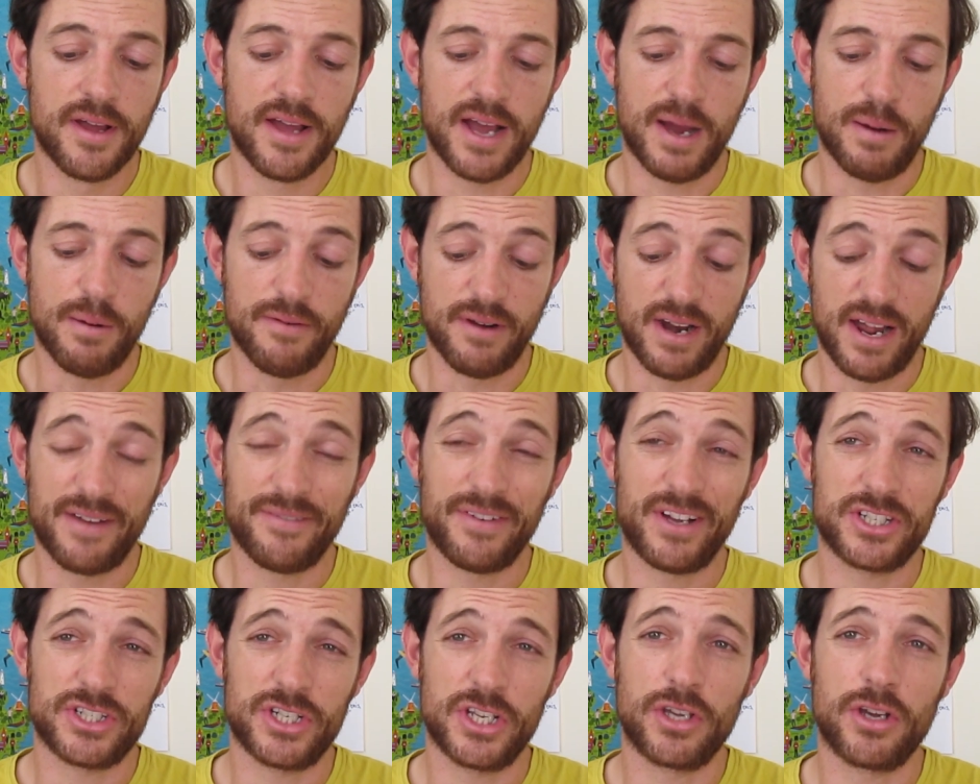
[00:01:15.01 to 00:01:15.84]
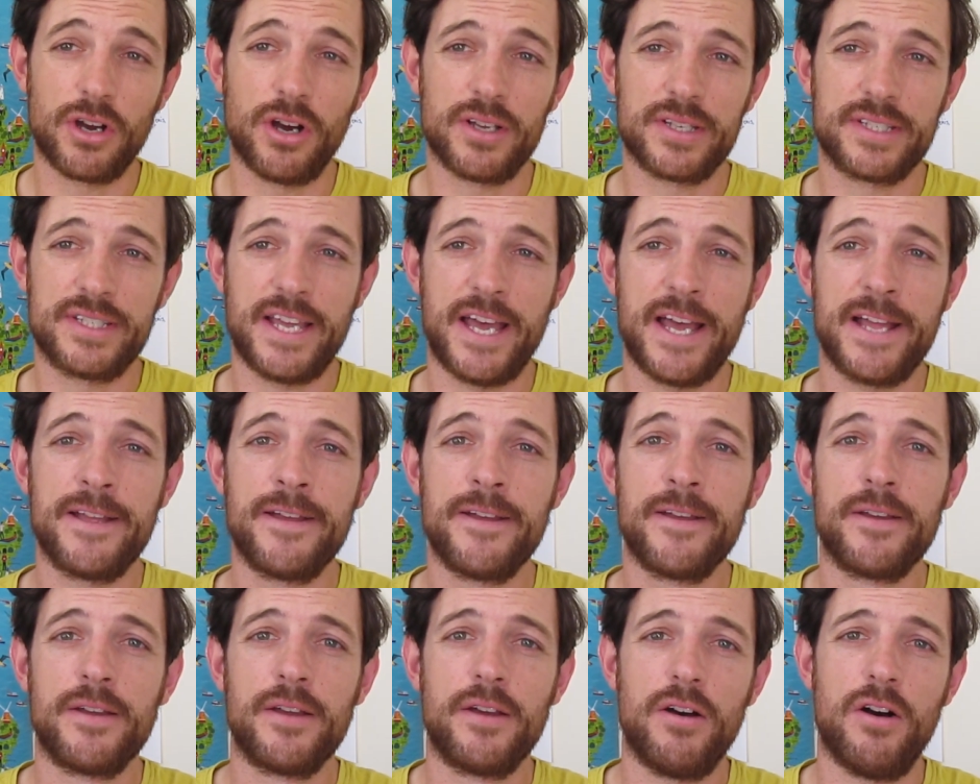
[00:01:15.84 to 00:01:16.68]
However, I've actually got a set
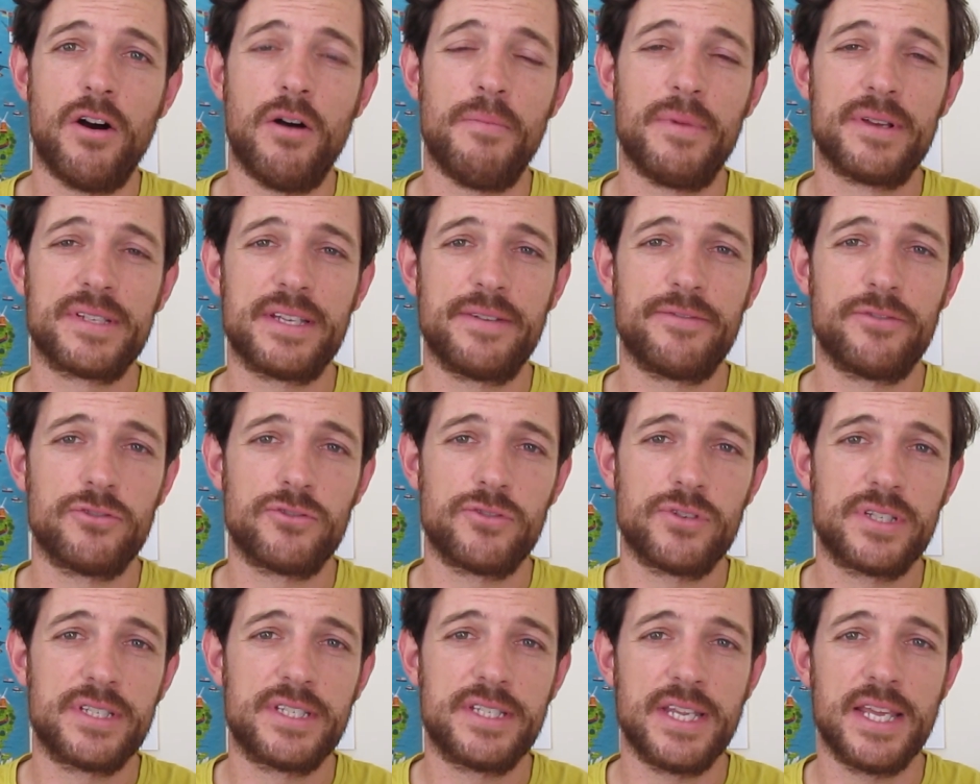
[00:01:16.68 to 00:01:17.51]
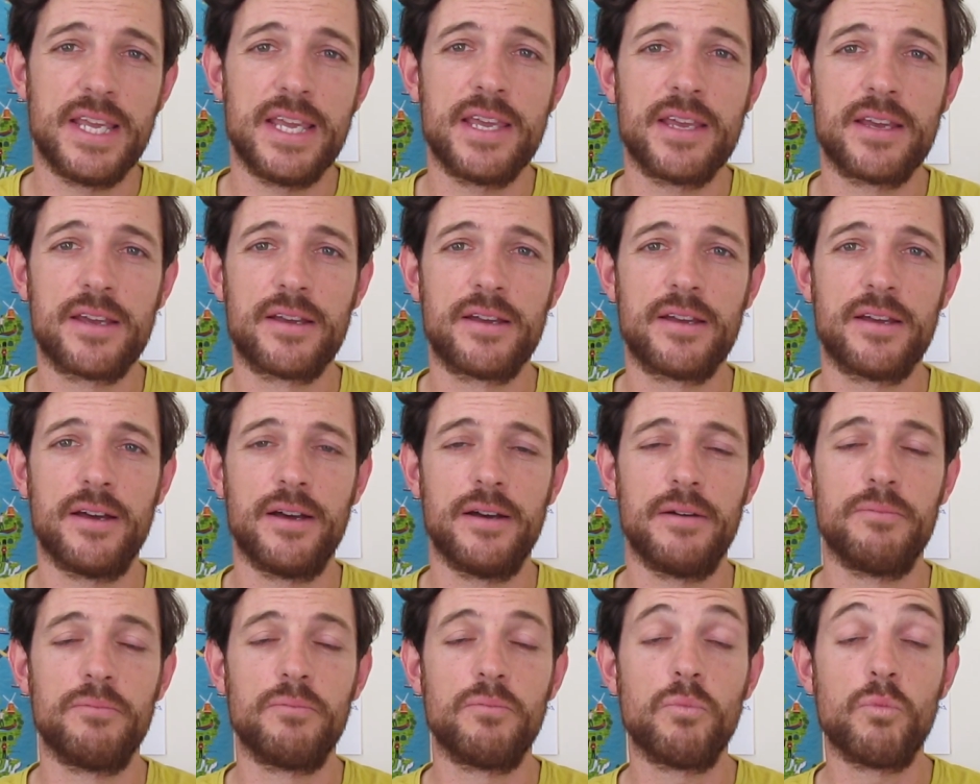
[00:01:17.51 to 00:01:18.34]
on my 700C
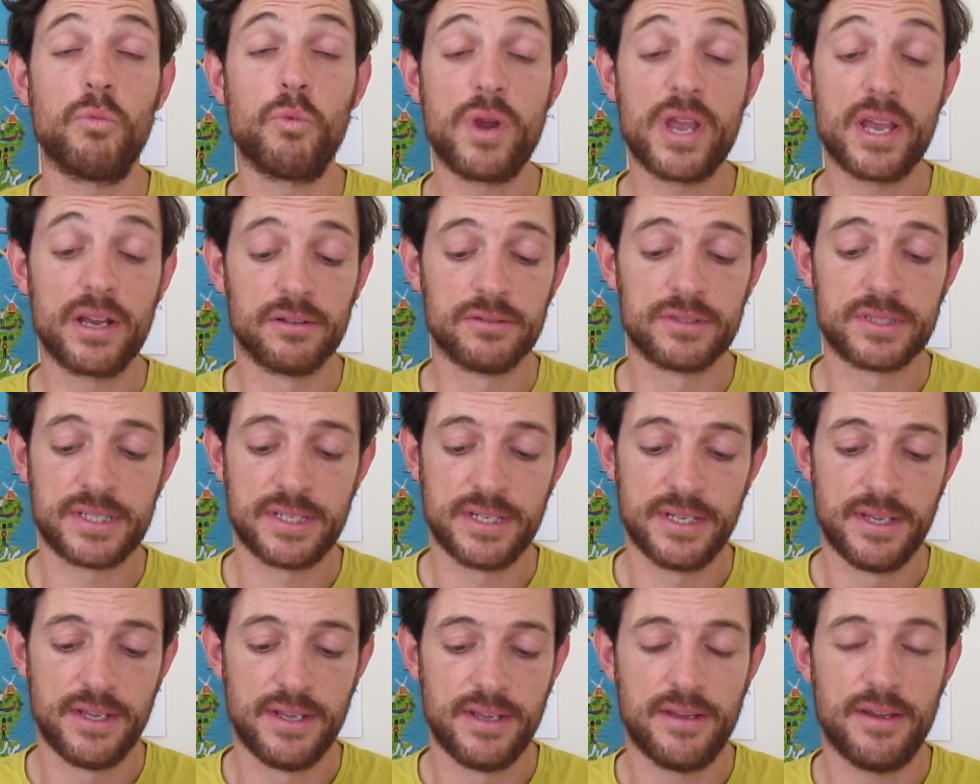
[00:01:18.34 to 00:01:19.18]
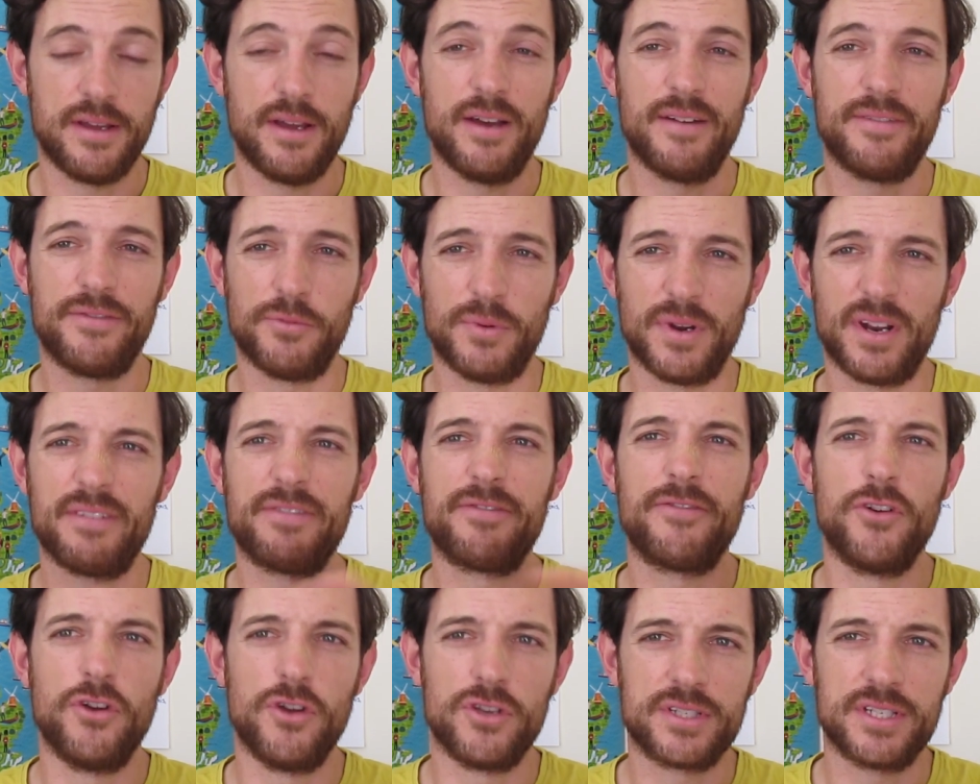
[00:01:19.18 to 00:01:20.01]
wheels for when I
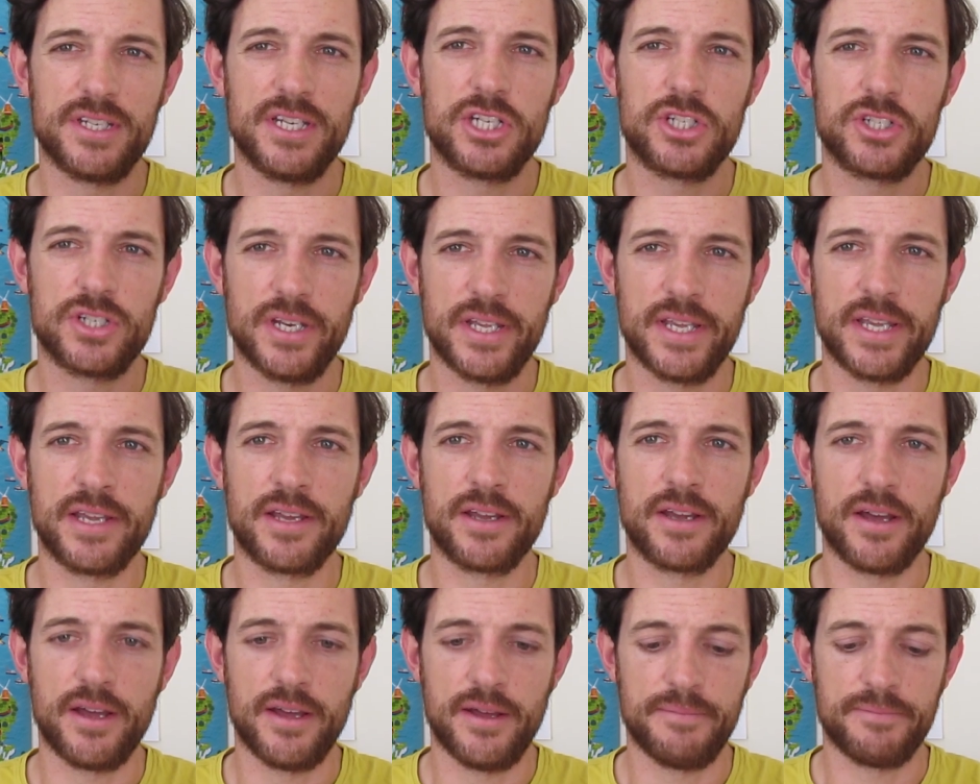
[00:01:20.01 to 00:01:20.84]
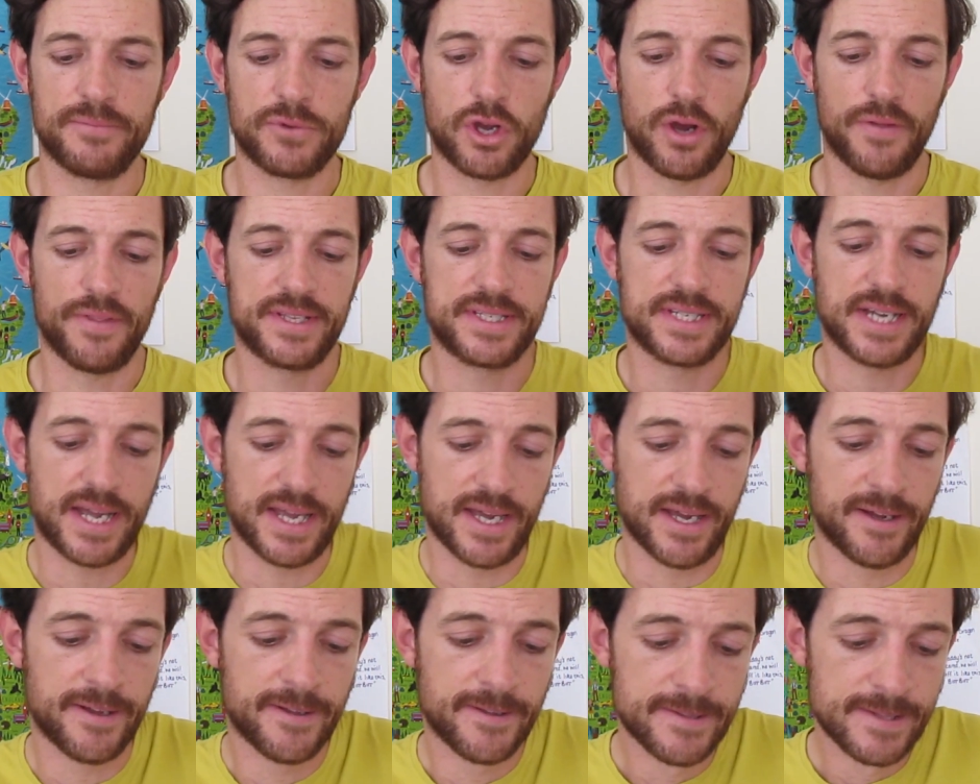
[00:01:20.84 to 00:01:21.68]
first initially got the tyre.